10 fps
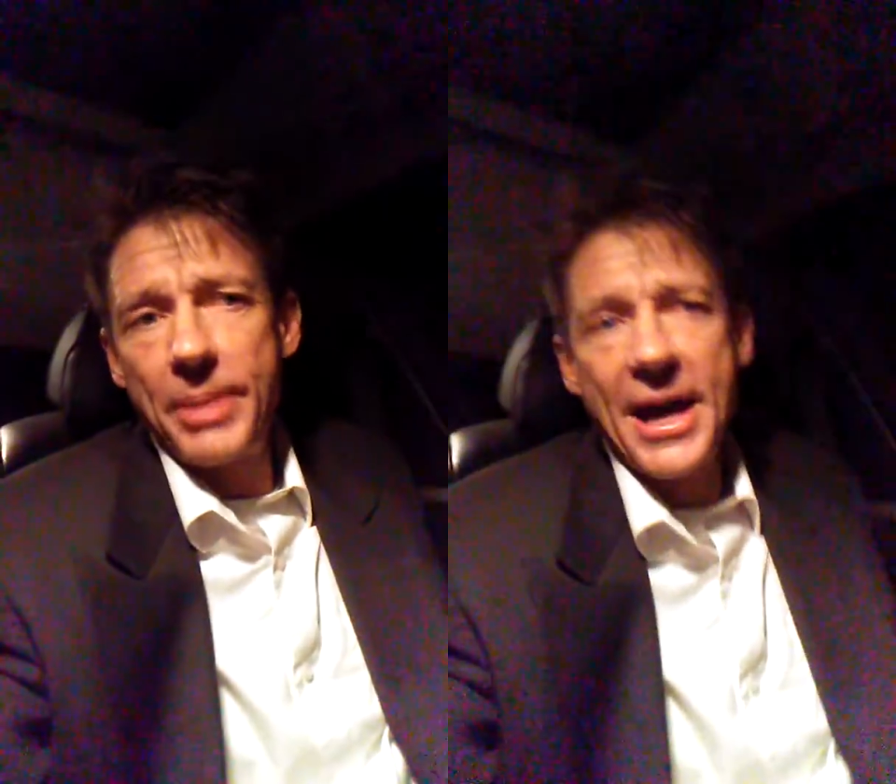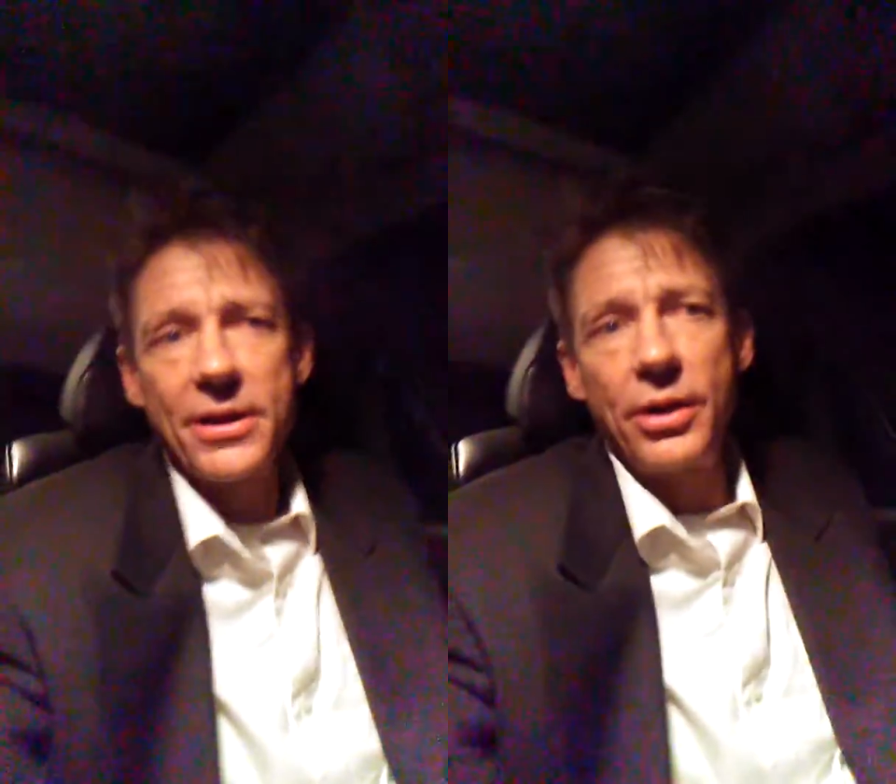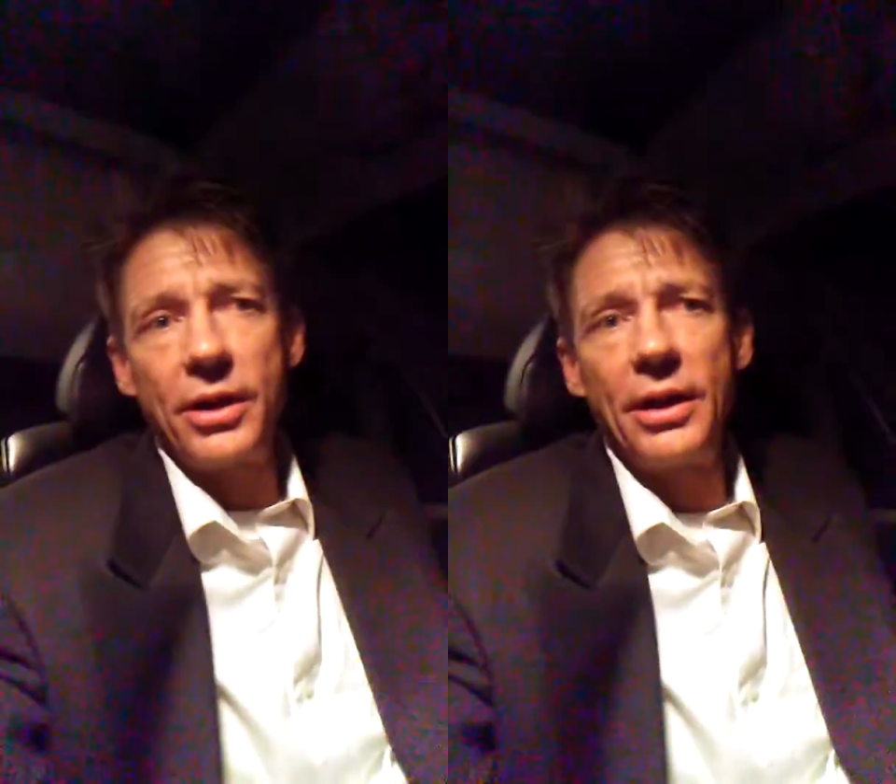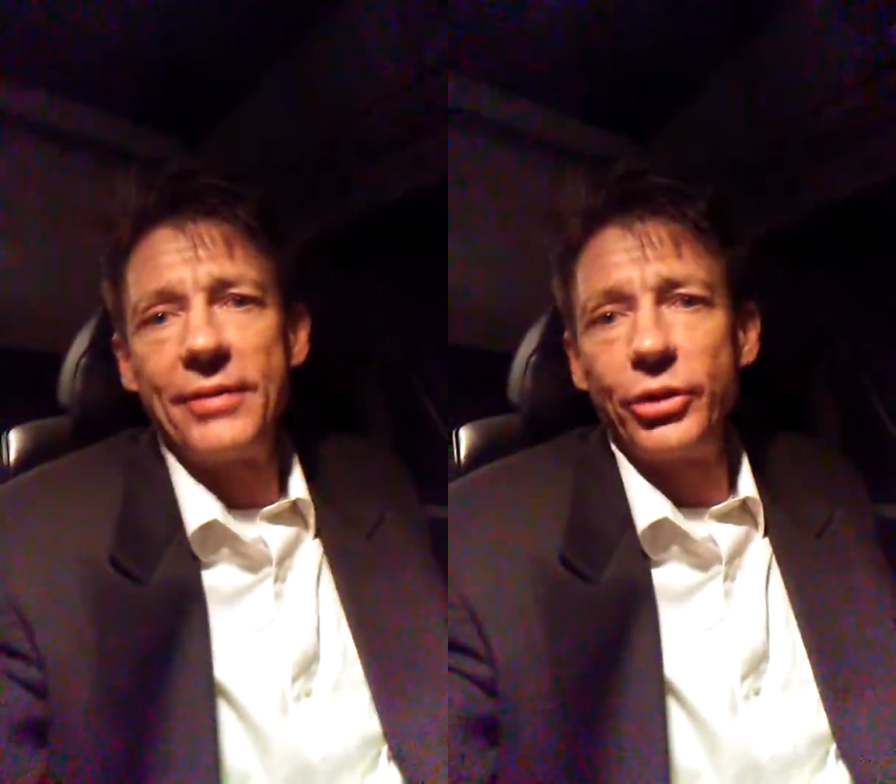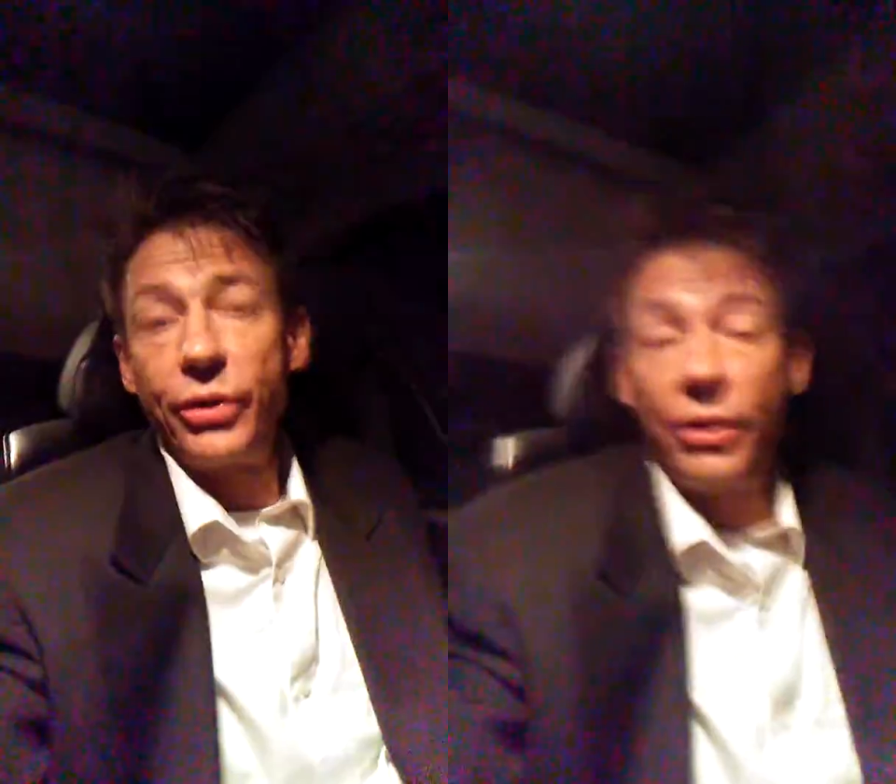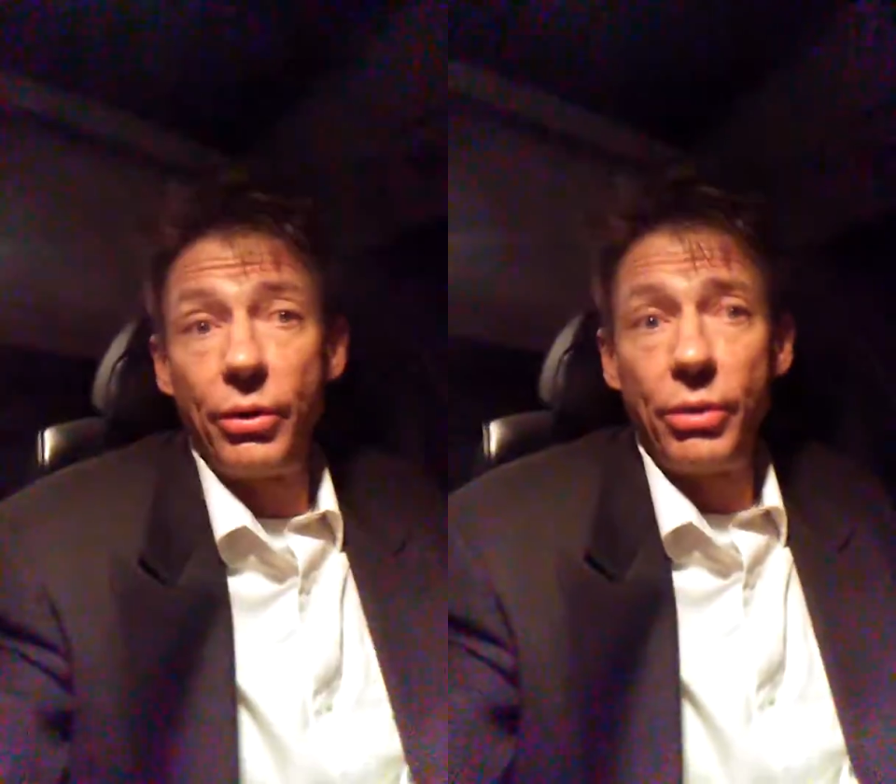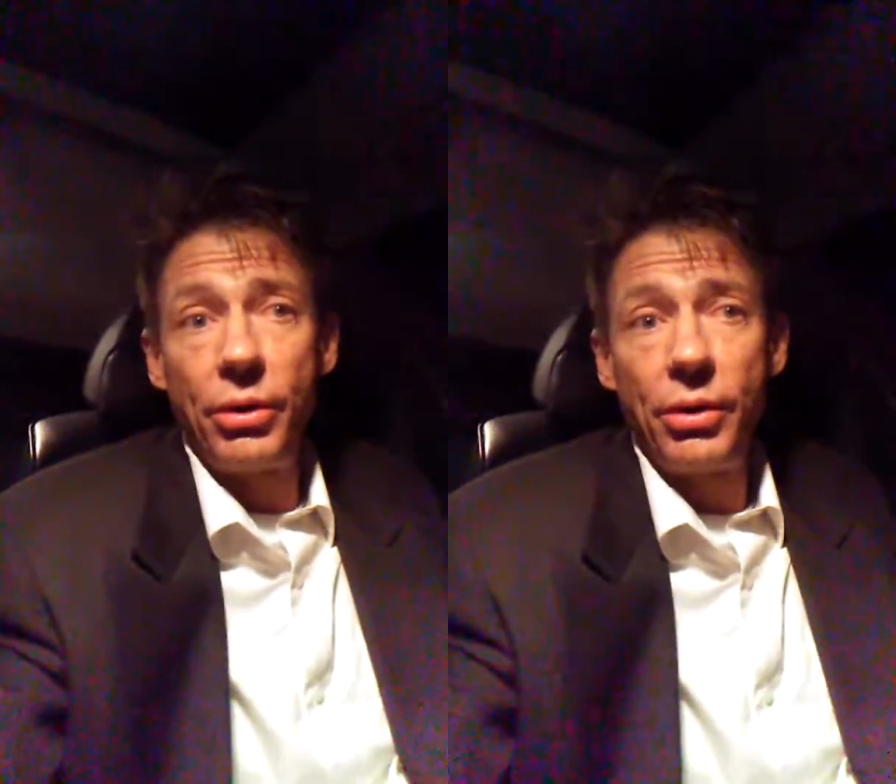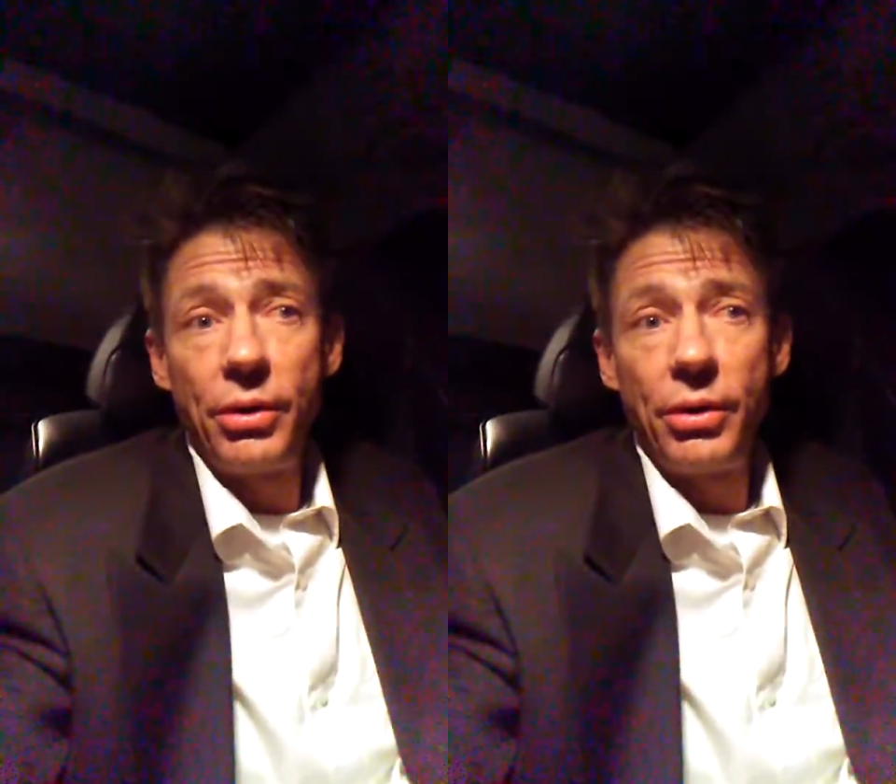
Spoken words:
pattern on level 2.